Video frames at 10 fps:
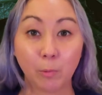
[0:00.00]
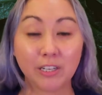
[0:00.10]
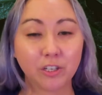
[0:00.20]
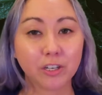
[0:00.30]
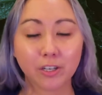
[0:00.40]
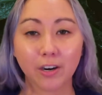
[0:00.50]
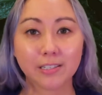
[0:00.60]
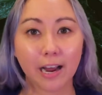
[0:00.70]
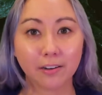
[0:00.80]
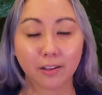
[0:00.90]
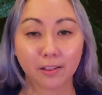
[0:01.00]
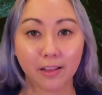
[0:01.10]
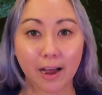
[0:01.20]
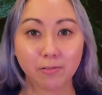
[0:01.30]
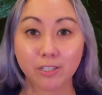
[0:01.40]
When it's your turn to enter the
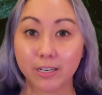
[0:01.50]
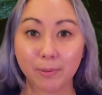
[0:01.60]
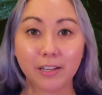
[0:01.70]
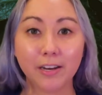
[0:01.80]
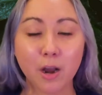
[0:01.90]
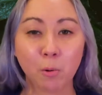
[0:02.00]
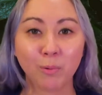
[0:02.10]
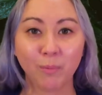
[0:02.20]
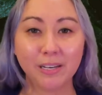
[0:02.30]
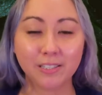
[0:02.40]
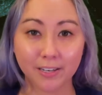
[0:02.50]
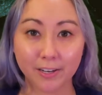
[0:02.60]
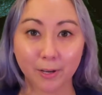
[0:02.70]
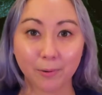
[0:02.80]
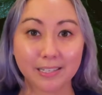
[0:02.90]
lounge, typically no one will be
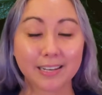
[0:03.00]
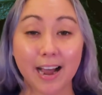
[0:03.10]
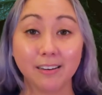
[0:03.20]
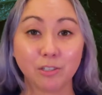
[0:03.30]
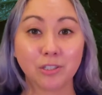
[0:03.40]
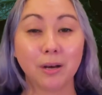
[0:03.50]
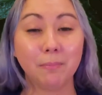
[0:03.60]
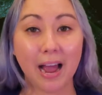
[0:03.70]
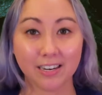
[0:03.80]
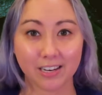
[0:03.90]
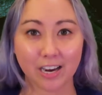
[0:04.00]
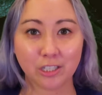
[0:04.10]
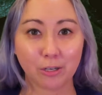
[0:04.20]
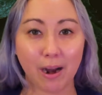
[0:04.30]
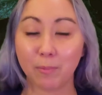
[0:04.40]
seating you. It's kind of just a mad
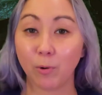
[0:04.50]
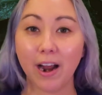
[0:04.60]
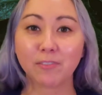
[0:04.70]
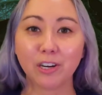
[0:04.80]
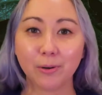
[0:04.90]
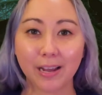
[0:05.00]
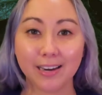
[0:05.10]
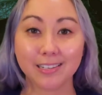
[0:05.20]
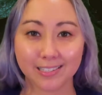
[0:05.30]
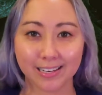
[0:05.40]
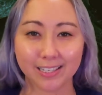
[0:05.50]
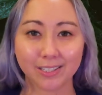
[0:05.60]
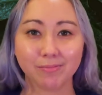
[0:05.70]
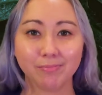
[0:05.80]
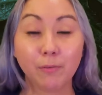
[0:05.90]
dash to grab wherever you can to
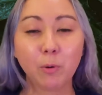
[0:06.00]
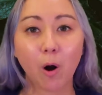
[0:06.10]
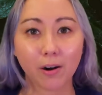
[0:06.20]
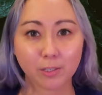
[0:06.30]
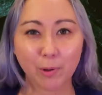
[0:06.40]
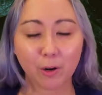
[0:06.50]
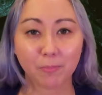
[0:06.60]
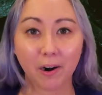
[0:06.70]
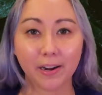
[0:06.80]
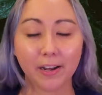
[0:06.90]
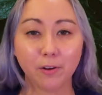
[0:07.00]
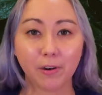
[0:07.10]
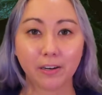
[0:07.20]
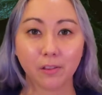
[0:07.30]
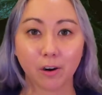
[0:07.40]
sit. If you are a smaller party and you
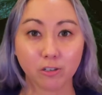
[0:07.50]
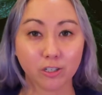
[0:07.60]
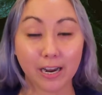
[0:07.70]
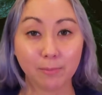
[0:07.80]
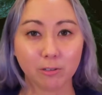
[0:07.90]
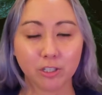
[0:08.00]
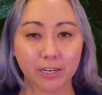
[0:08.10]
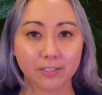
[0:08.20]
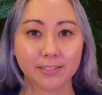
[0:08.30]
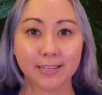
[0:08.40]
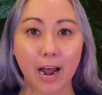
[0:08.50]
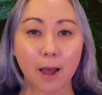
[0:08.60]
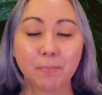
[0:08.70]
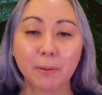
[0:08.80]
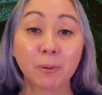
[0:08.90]
find a larger table and chairs to sit
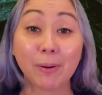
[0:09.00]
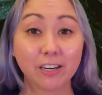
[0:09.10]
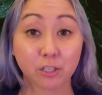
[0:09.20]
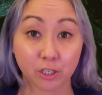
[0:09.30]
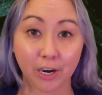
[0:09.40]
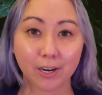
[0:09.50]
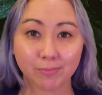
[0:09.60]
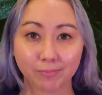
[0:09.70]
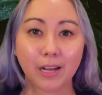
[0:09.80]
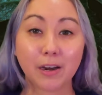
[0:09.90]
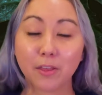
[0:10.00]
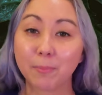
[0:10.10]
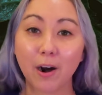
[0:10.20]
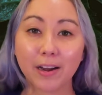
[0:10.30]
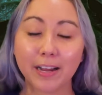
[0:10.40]
at, be prepared to share. Another
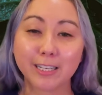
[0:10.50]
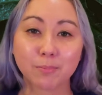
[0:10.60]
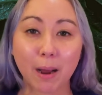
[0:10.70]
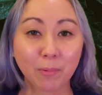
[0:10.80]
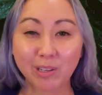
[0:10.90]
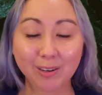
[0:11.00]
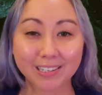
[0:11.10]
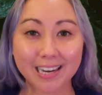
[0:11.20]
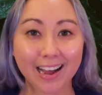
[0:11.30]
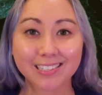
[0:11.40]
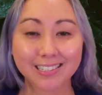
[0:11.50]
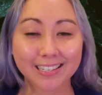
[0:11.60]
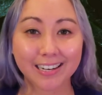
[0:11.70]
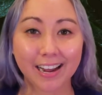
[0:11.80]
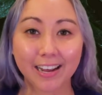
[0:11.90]
party is probably going to ask to
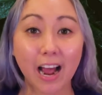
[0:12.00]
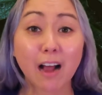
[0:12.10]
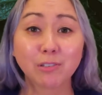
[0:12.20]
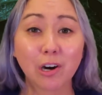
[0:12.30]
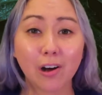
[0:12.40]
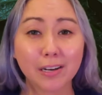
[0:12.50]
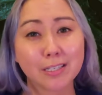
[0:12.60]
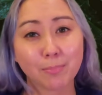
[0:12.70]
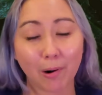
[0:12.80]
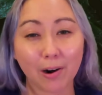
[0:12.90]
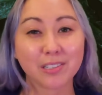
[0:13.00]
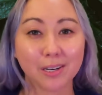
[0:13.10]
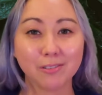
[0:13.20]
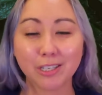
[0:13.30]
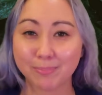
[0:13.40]
sit, and after all, it's a bar,
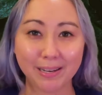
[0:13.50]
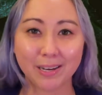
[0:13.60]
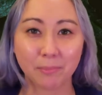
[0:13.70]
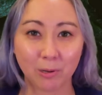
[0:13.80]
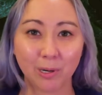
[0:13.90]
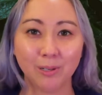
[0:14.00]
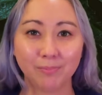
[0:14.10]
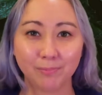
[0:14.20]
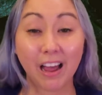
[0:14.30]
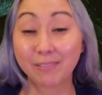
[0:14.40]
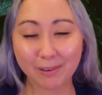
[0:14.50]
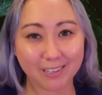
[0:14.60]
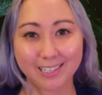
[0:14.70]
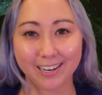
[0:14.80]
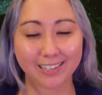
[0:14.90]
so just be communal.
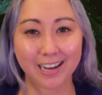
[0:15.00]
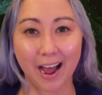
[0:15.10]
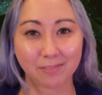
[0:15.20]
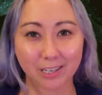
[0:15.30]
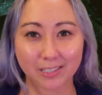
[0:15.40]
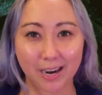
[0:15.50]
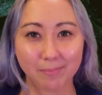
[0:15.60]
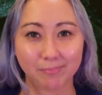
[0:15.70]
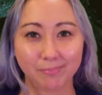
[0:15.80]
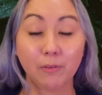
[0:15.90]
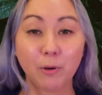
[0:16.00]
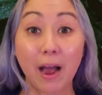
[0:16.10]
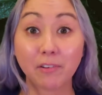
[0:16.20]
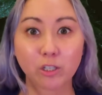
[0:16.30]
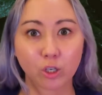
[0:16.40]
Everyone's here to have a good time. If you
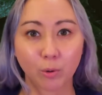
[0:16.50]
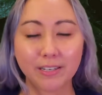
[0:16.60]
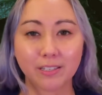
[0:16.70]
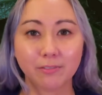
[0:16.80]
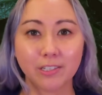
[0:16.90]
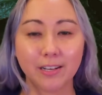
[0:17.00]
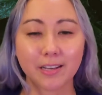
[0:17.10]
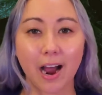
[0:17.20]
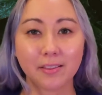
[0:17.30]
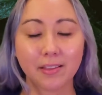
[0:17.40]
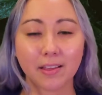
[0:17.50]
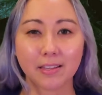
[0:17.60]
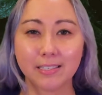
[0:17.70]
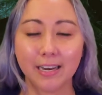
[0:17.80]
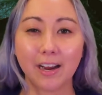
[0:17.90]
have your choice of seats, I think that
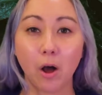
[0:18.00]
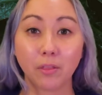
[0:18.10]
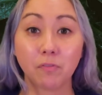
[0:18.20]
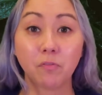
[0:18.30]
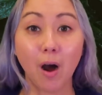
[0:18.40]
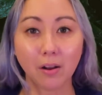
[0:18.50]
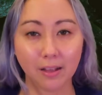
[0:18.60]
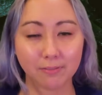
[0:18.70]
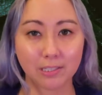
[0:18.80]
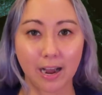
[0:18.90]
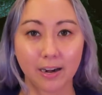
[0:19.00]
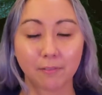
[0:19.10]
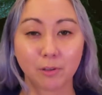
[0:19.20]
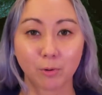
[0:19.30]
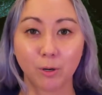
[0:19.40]
the seating on the far left side
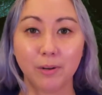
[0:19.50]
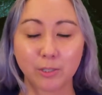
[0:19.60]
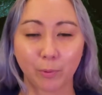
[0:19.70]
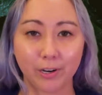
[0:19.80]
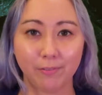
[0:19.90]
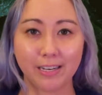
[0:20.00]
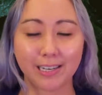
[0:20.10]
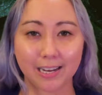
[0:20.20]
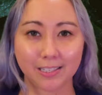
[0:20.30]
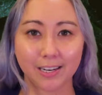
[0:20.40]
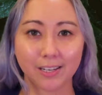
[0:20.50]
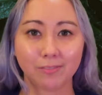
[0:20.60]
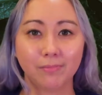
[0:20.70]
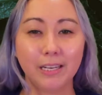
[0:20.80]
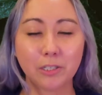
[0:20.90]
of the room is pretty fantastic.
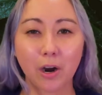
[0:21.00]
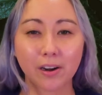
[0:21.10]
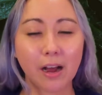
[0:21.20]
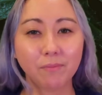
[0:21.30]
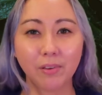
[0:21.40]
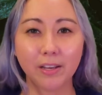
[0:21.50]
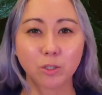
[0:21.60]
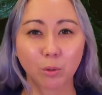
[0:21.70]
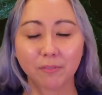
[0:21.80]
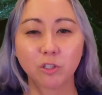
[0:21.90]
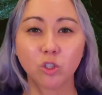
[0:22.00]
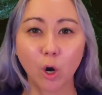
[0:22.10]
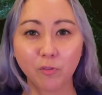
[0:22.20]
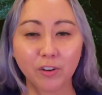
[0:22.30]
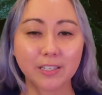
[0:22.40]
These are comfy, sort of
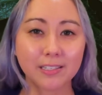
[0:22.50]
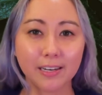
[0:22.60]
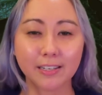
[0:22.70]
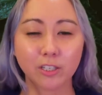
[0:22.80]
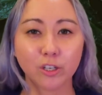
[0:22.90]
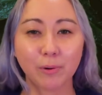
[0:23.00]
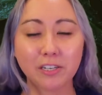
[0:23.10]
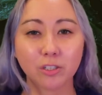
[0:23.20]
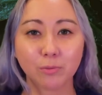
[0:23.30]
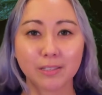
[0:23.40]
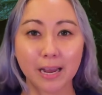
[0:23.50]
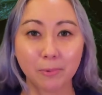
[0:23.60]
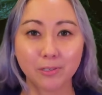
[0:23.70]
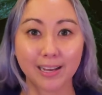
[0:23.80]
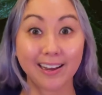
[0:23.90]
sofa seating situations with
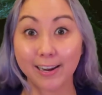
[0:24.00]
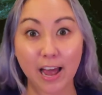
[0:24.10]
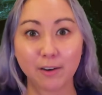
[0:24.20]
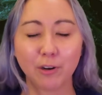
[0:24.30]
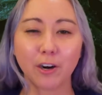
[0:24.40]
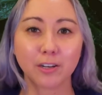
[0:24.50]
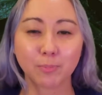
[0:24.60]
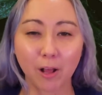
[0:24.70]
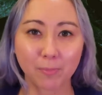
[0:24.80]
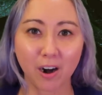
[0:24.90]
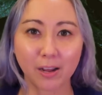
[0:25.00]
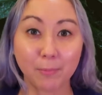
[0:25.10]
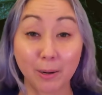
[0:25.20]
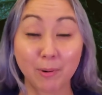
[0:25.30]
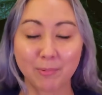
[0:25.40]
tables, and again, if you're a smaller party,
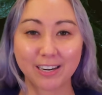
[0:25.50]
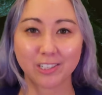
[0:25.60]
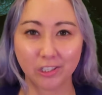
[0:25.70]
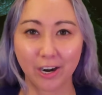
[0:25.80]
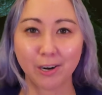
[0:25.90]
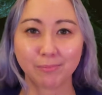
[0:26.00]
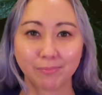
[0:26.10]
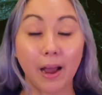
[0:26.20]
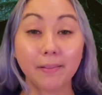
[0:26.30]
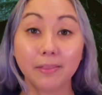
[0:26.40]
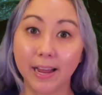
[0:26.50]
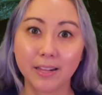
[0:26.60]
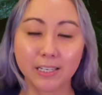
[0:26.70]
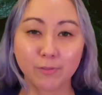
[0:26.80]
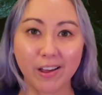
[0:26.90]
be prepared to share. I
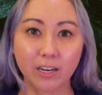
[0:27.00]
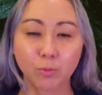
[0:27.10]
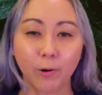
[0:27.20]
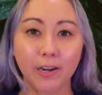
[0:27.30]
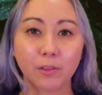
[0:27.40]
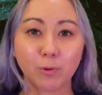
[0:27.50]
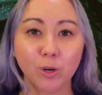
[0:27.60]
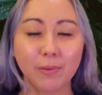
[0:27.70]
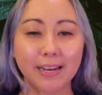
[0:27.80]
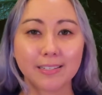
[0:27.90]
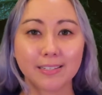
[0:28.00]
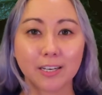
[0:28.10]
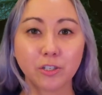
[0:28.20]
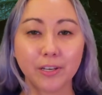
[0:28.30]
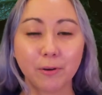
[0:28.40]
like this vantage point in the room because
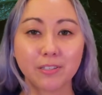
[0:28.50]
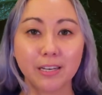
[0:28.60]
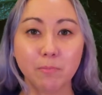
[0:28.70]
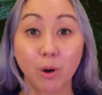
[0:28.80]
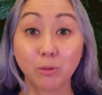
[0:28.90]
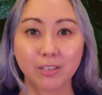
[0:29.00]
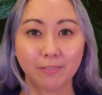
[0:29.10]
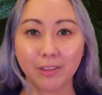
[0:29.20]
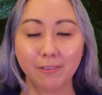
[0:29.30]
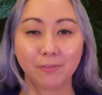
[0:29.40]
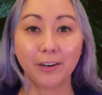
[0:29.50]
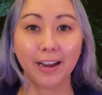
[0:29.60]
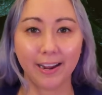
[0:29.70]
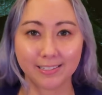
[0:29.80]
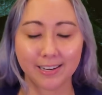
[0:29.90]
essentially you can see most of the
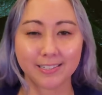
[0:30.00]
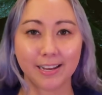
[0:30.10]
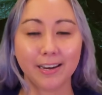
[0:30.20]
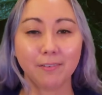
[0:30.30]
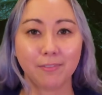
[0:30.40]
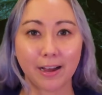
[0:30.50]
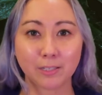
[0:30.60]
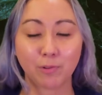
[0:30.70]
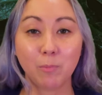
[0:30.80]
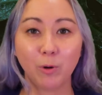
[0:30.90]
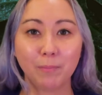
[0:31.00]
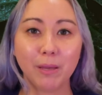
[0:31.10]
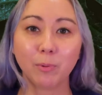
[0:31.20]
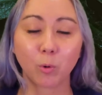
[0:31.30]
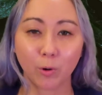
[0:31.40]
fun antics and effects from when
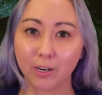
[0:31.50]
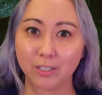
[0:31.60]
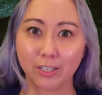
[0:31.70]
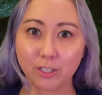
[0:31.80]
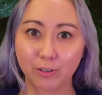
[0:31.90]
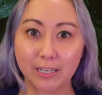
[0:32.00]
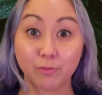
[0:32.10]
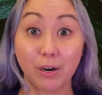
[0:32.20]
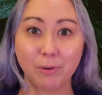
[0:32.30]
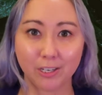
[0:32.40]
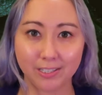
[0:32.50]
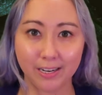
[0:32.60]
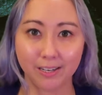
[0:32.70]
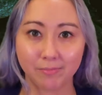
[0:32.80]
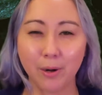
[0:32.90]
people order certain drinks from your seat.